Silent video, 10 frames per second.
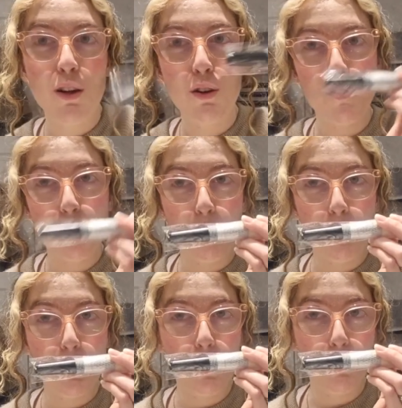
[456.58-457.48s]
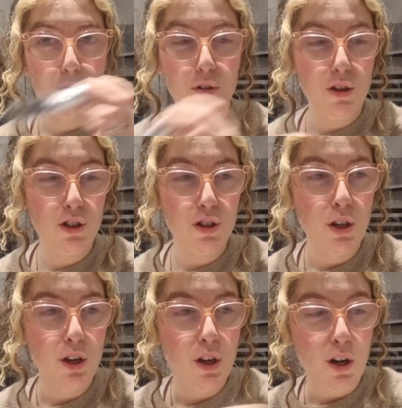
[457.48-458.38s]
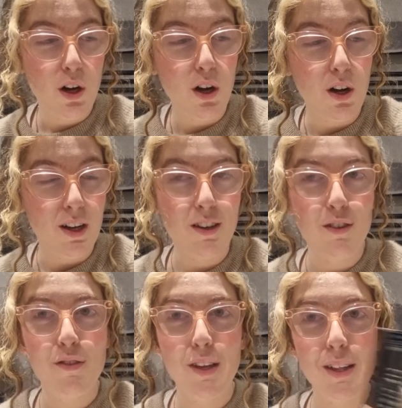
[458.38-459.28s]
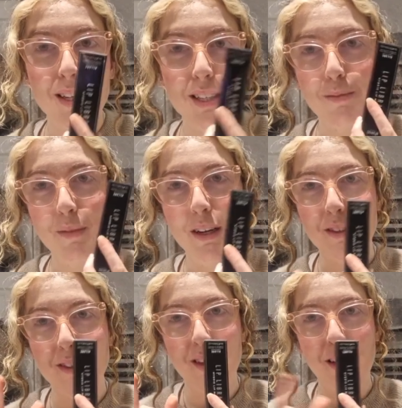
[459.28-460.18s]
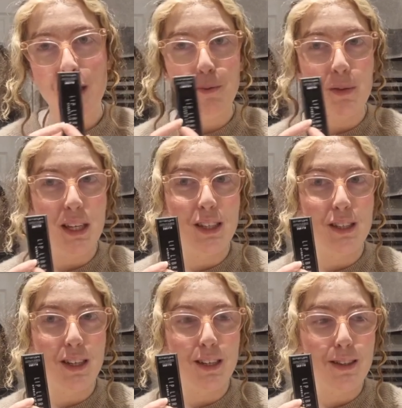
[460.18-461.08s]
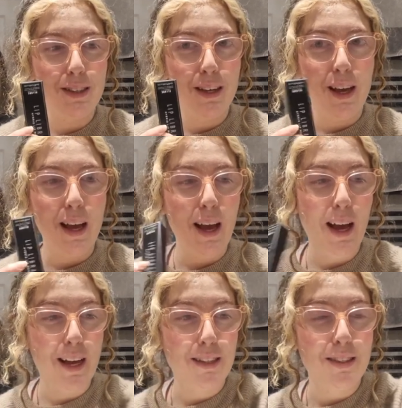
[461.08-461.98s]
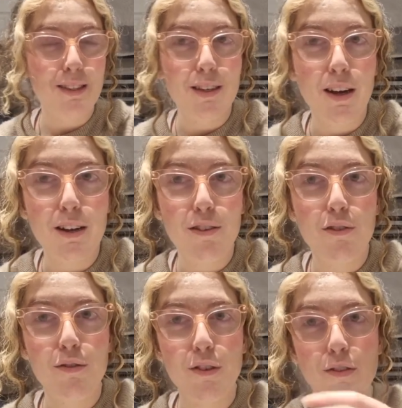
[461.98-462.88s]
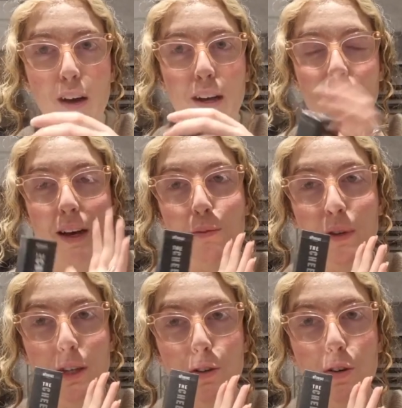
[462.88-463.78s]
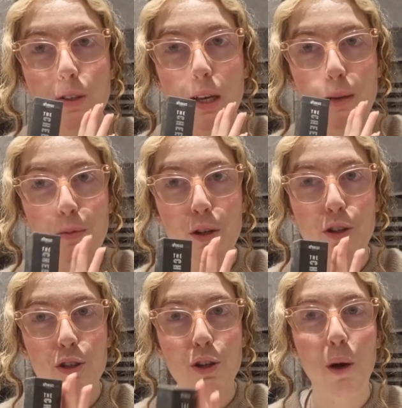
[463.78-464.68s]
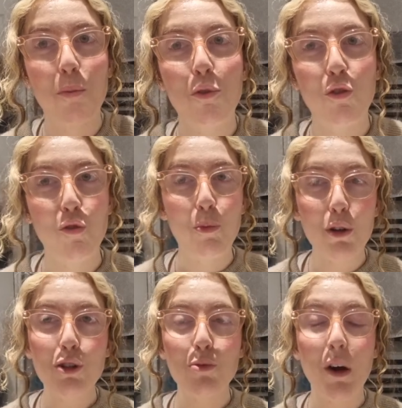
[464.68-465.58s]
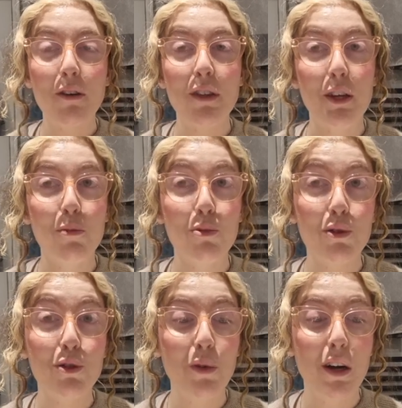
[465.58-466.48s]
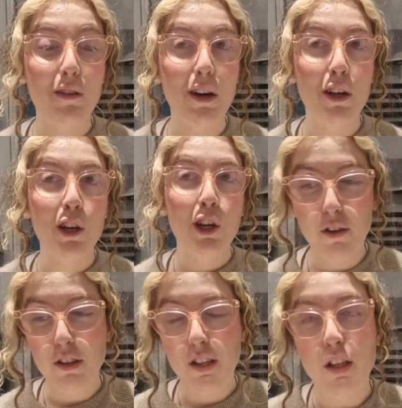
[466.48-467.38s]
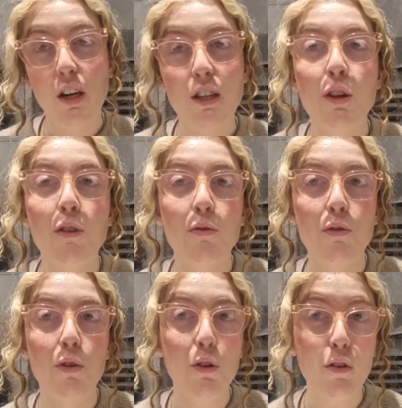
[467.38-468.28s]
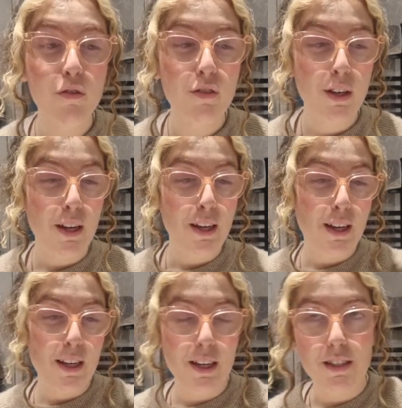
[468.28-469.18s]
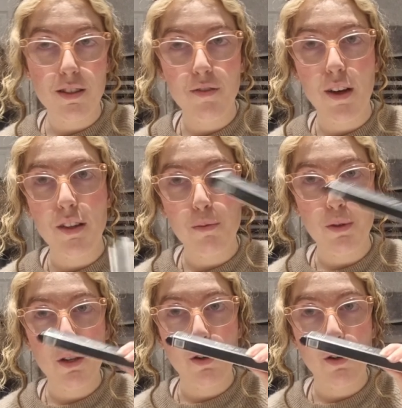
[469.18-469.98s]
love that we got a brush. I love that this smells like peaches. And I love the fact that we got a blush. I'm more of a blush wearer than a bronzer wearer. The only thing that I don't love is the fact that we